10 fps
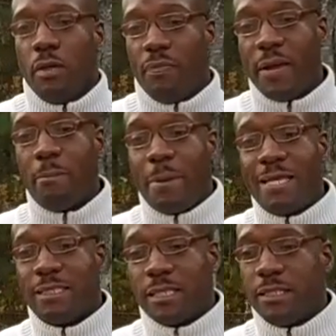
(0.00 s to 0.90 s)
they're
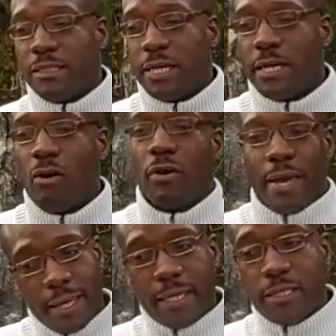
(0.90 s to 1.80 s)
basically saying,
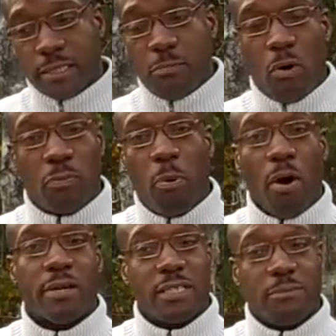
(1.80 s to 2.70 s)
okay, it's both
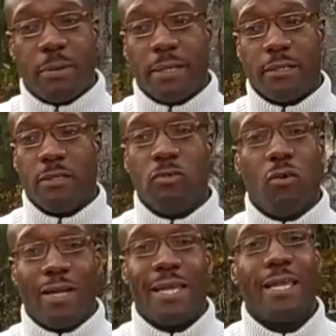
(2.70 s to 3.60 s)
parties, but you
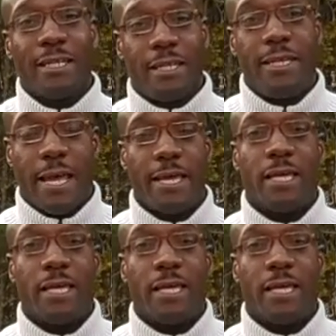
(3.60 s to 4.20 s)
know, at the end of the day,